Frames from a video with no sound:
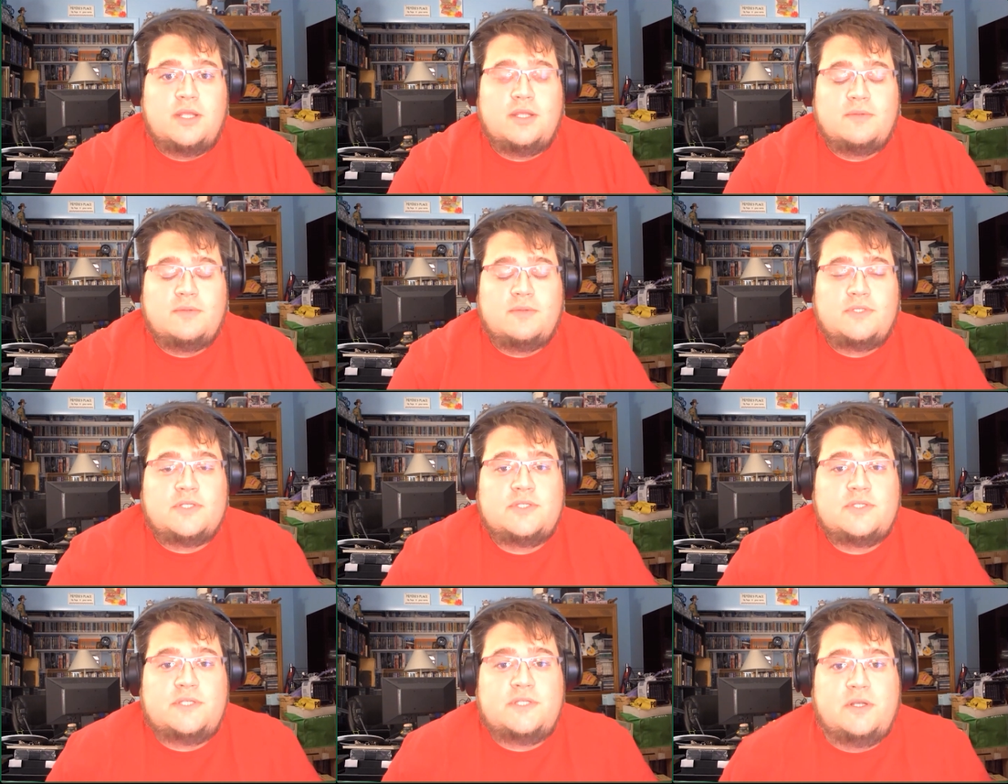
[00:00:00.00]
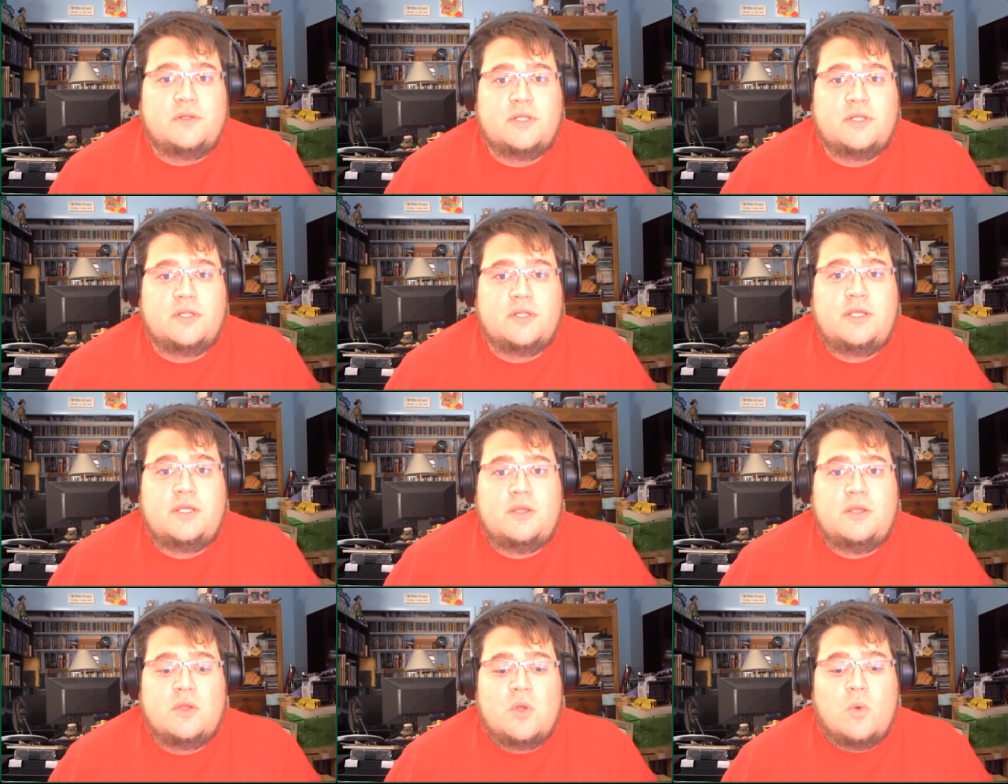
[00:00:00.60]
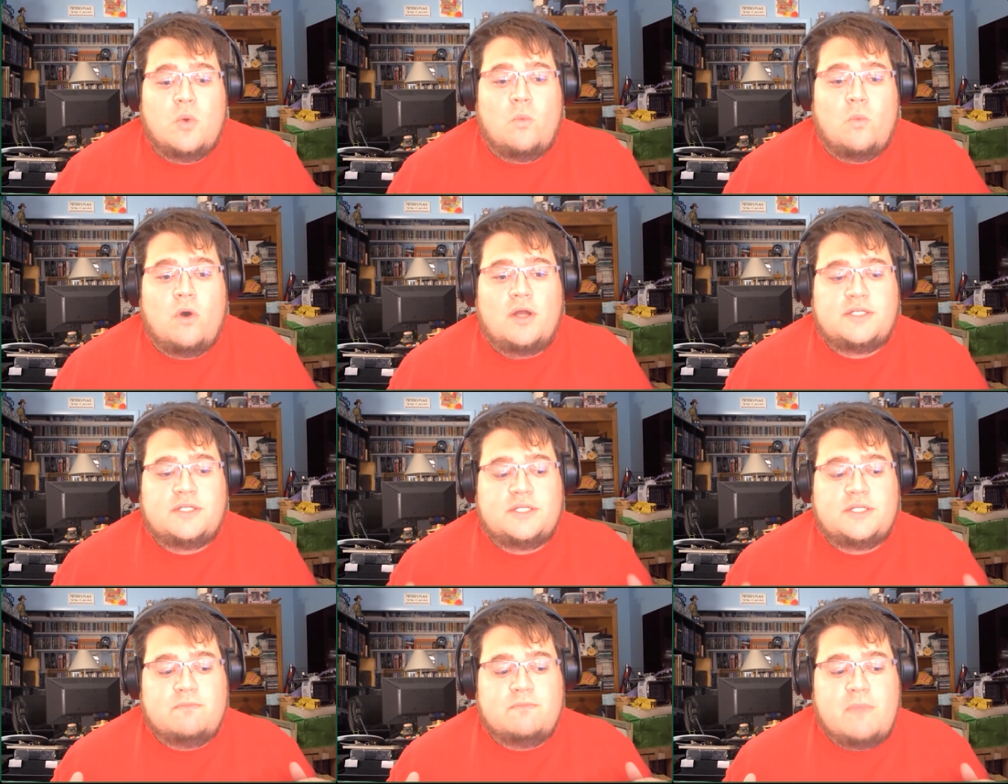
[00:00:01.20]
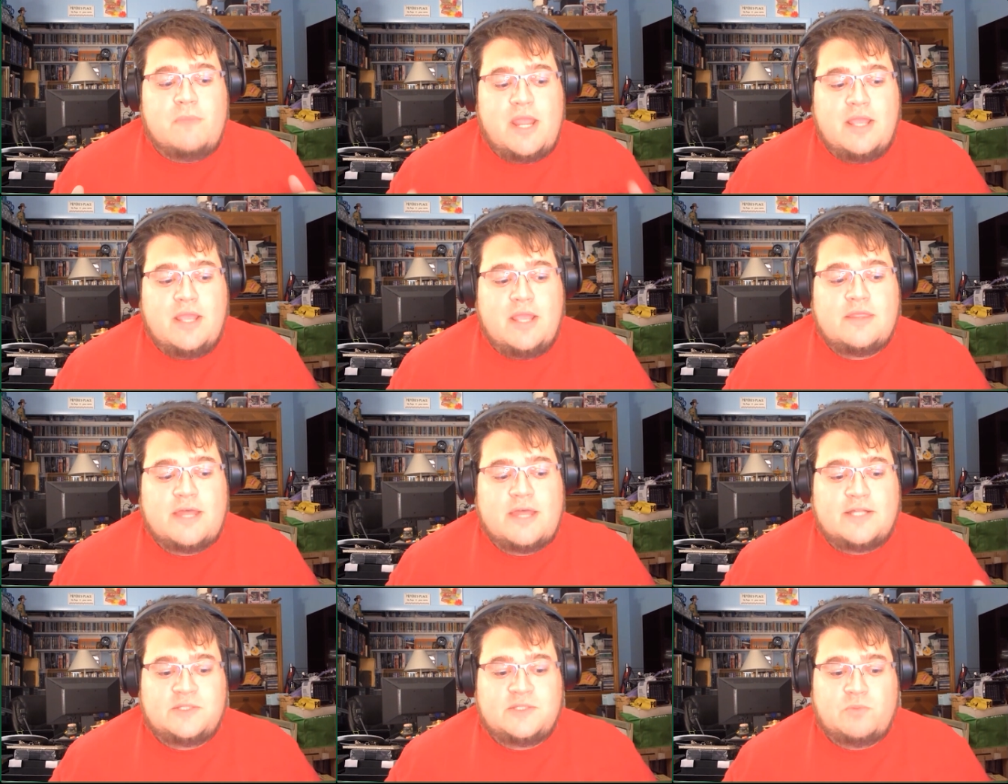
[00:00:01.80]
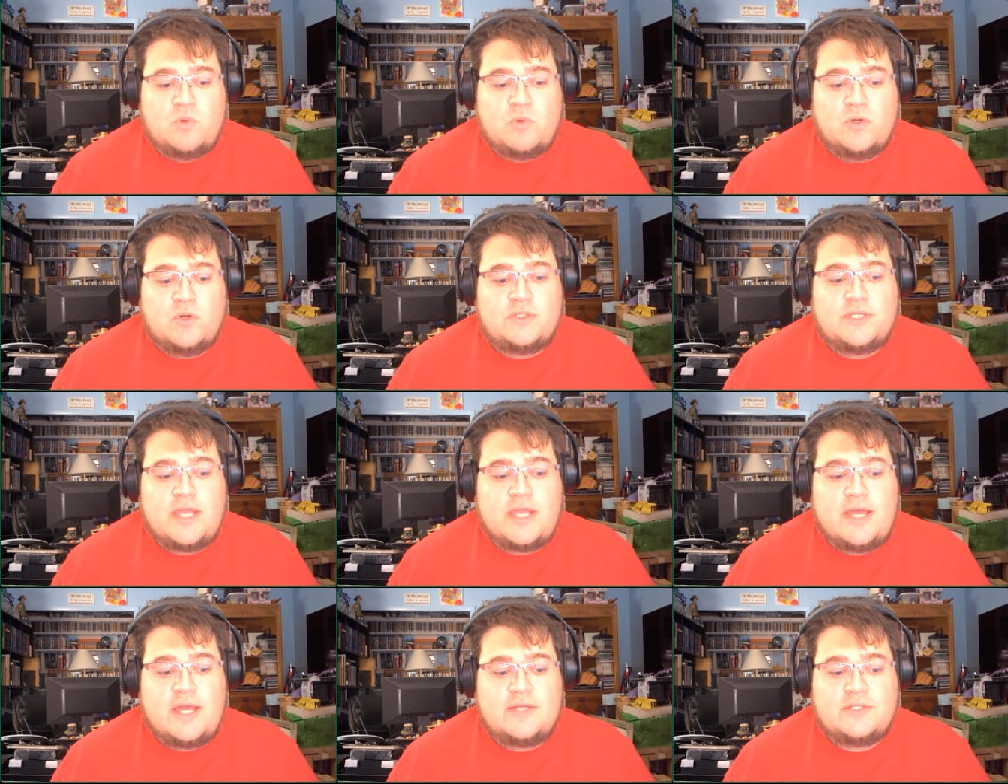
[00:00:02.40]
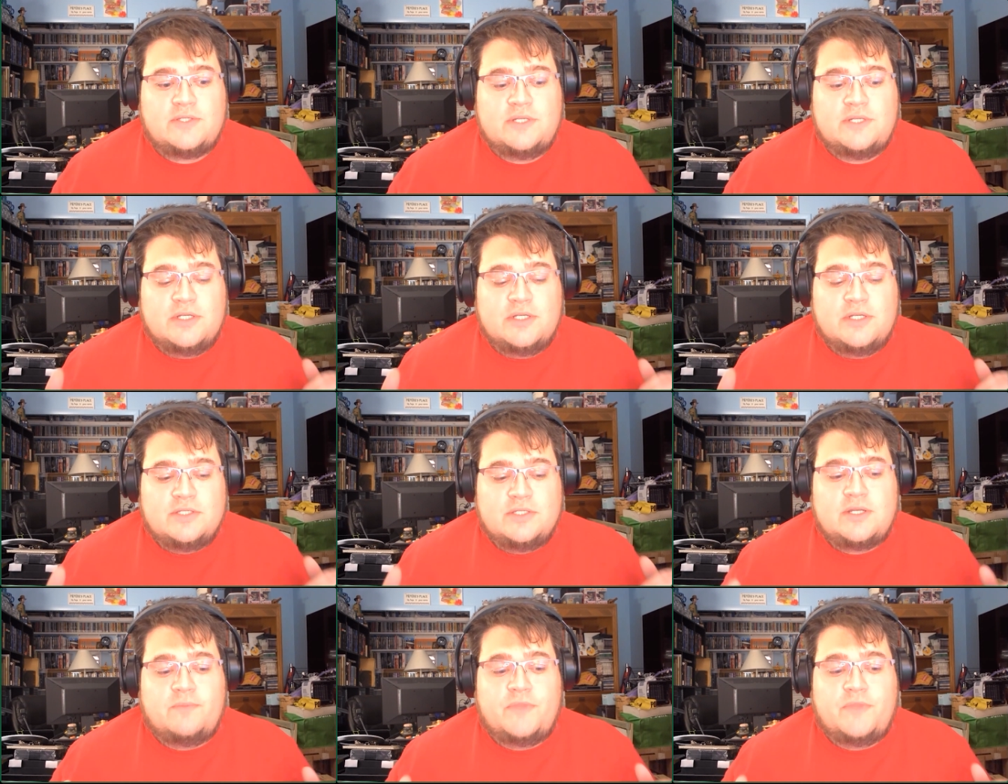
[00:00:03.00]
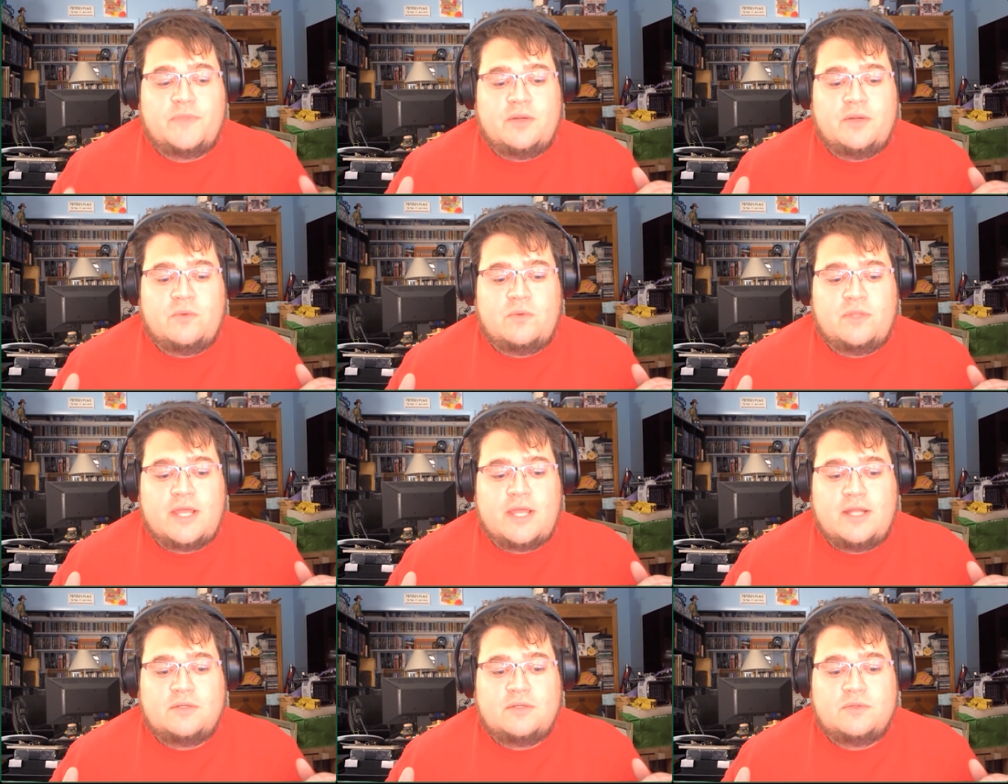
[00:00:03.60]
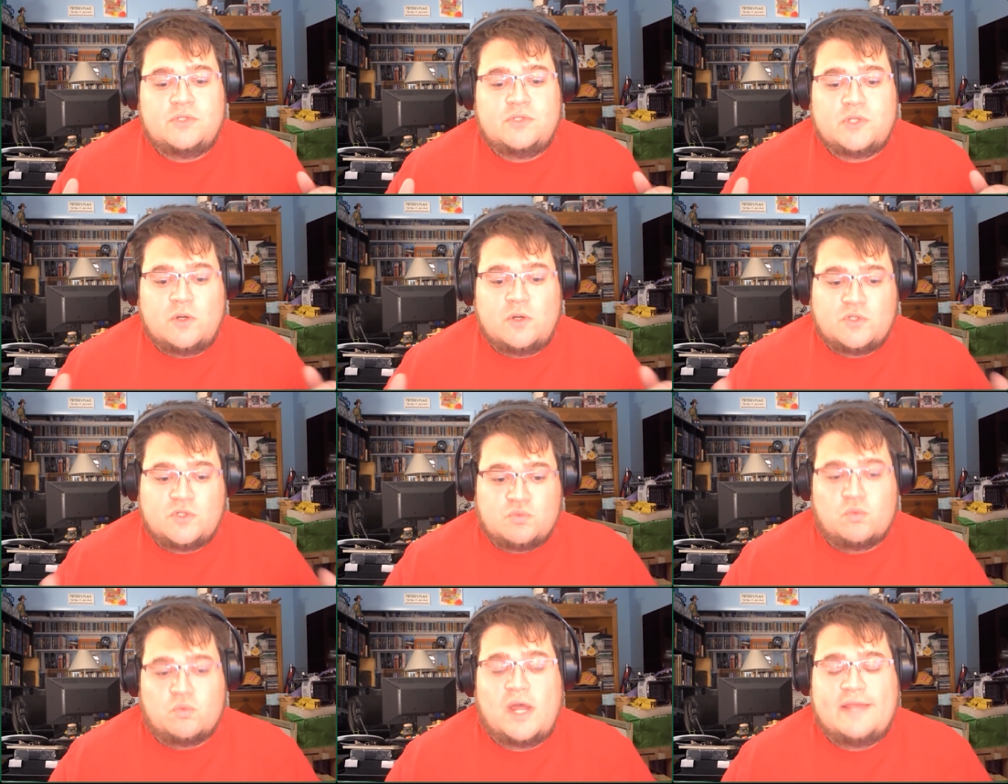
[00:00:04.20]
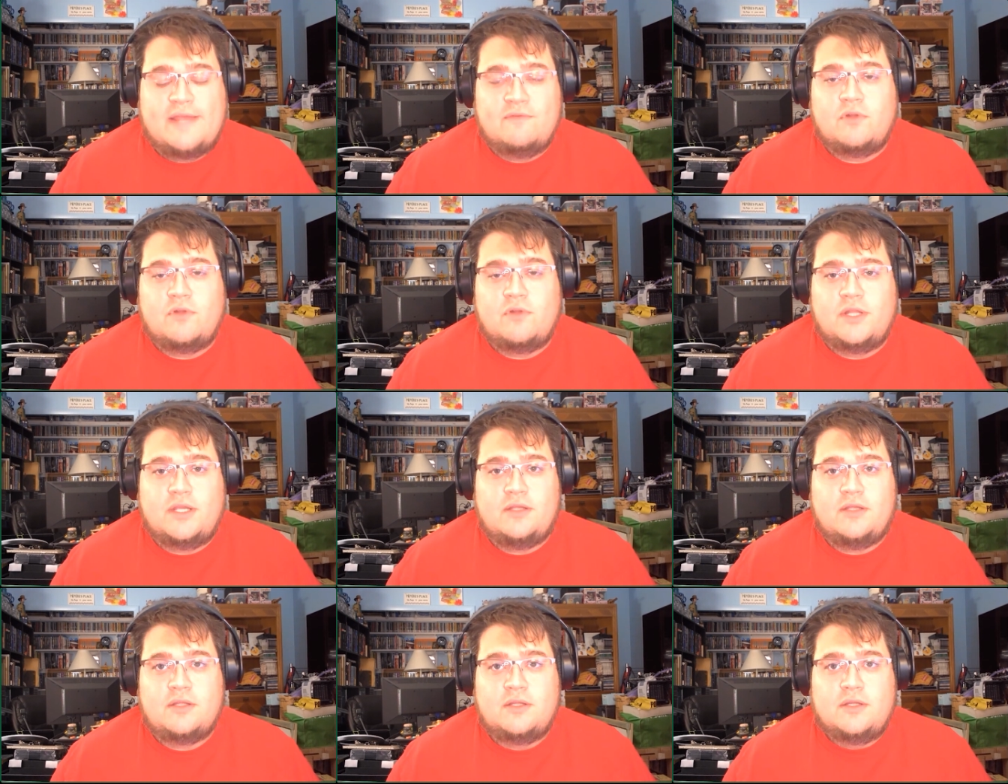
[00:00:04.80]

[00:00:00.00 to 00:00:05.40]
sincerely want to make that sportscast something that starts rivaling